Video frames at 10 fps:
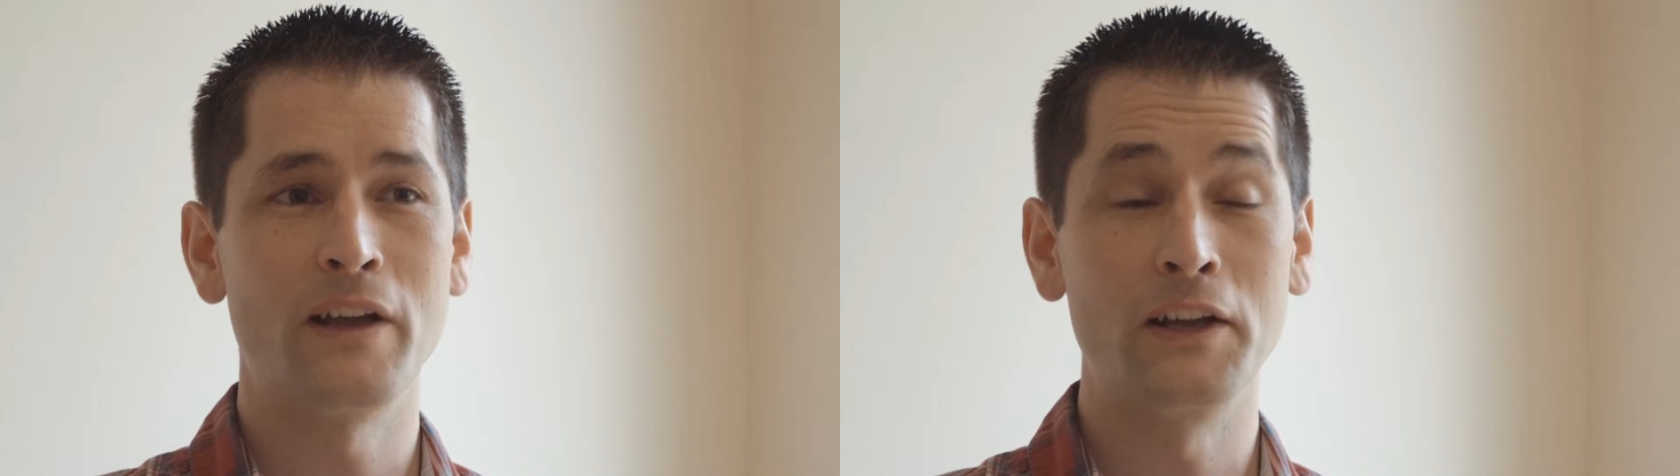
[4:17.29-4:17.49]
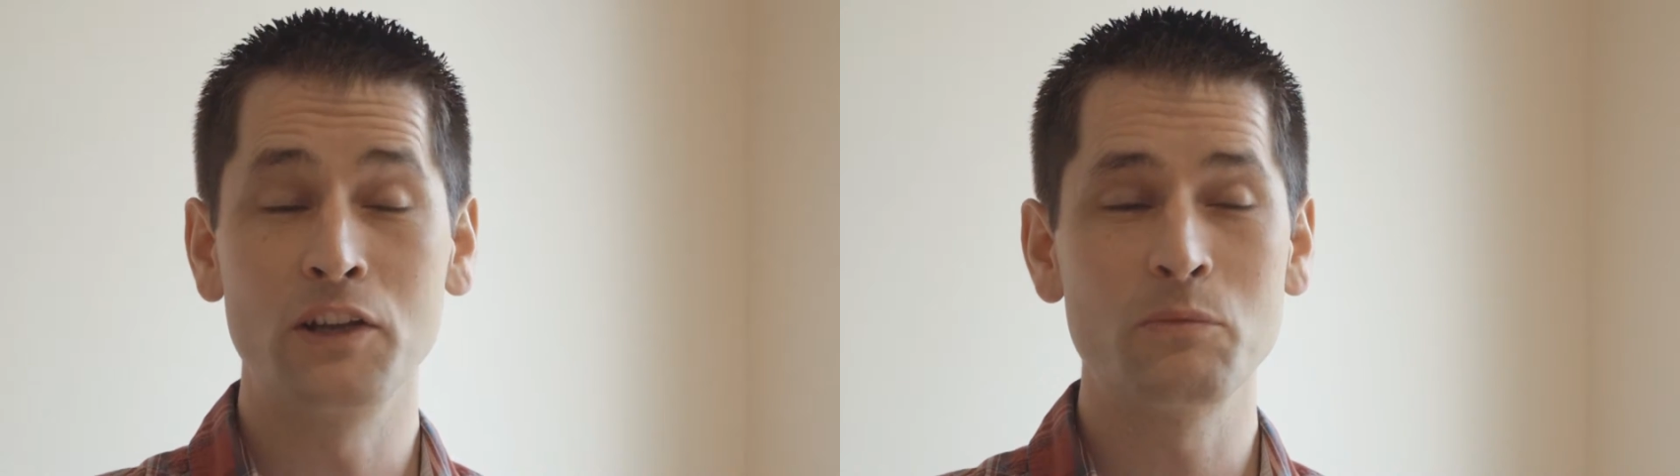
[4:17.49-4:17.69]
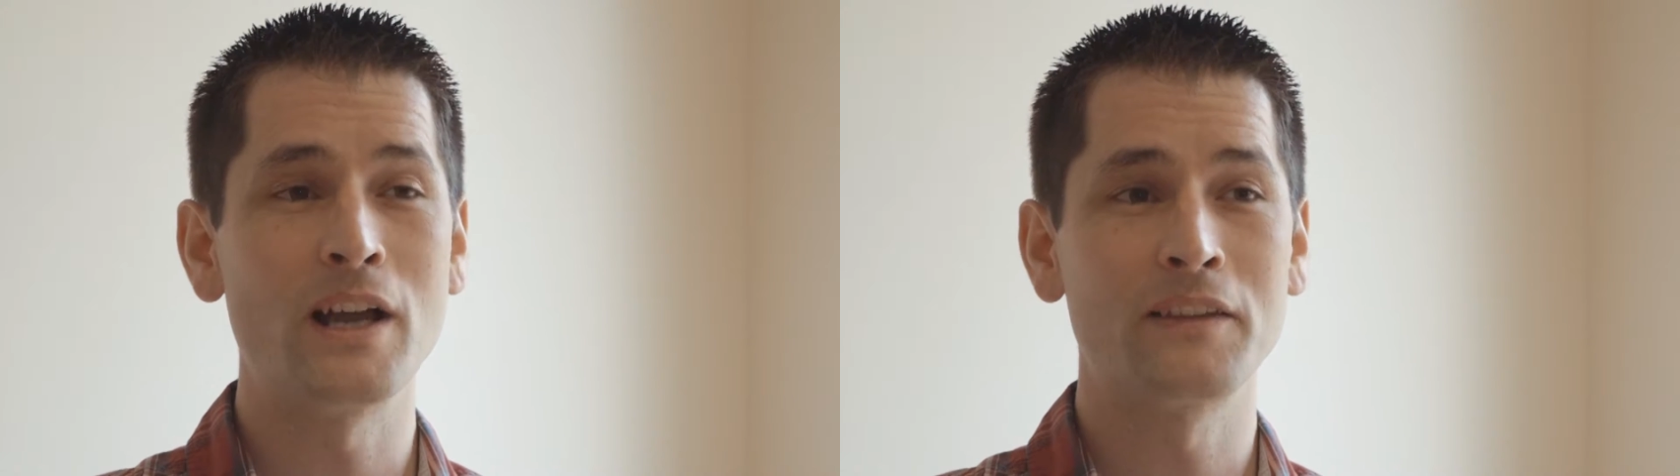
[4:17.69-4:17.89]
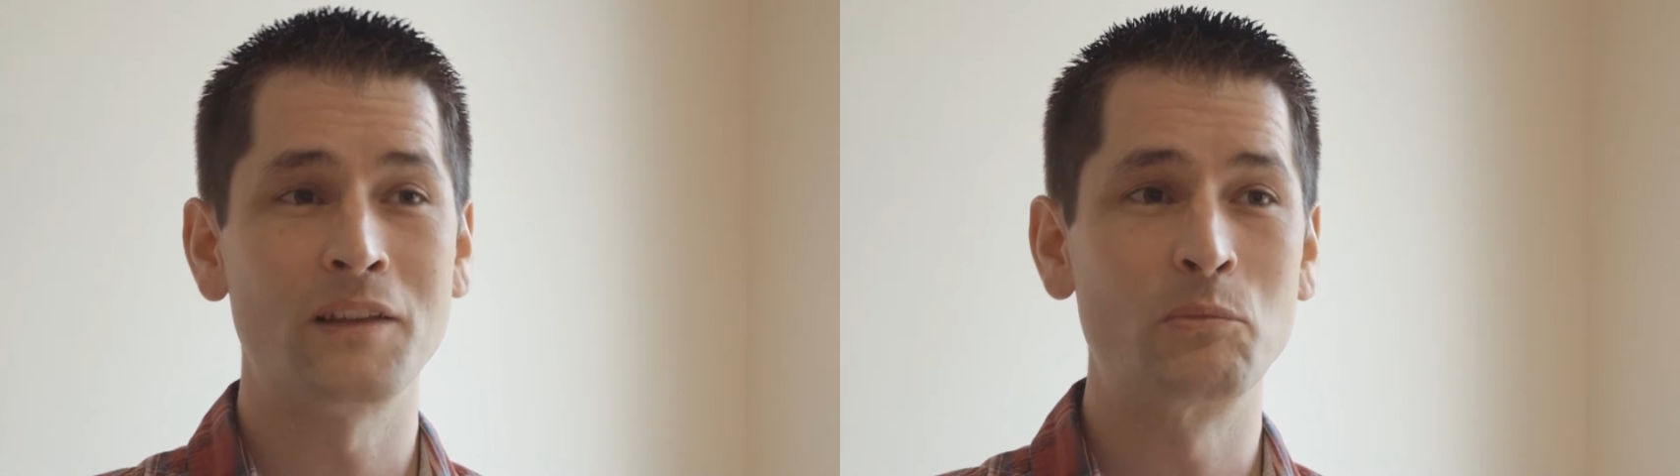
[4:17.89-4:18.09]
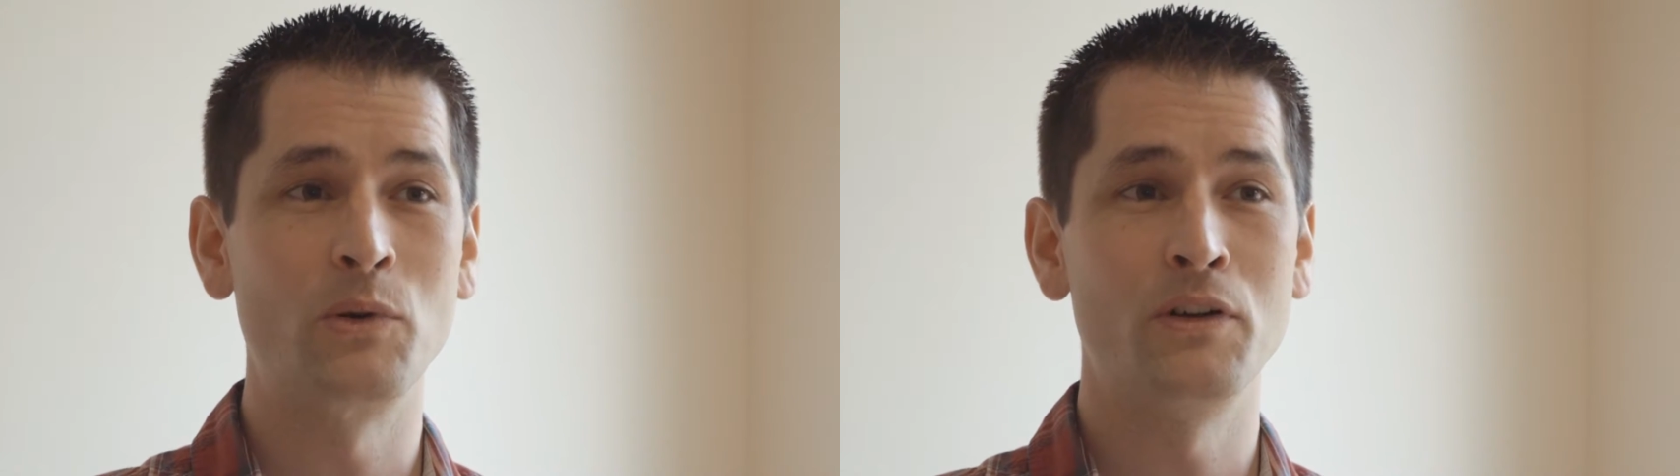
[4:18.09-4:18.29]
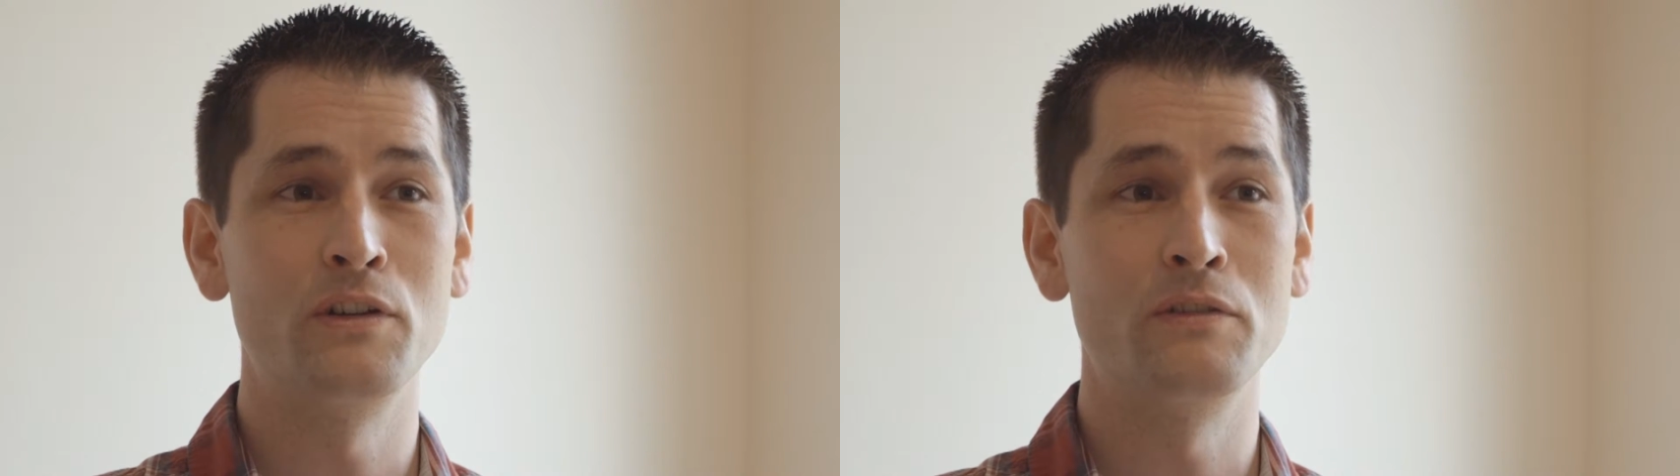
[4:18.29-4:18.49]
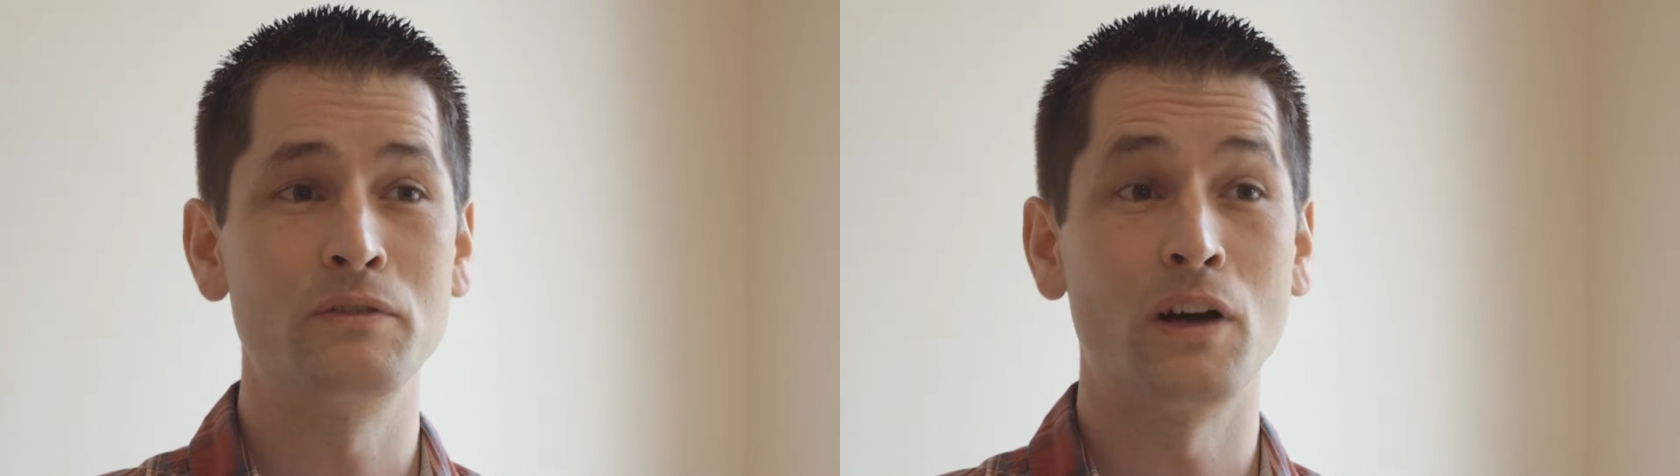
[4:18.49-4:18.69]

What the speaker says: are going to be at that point of,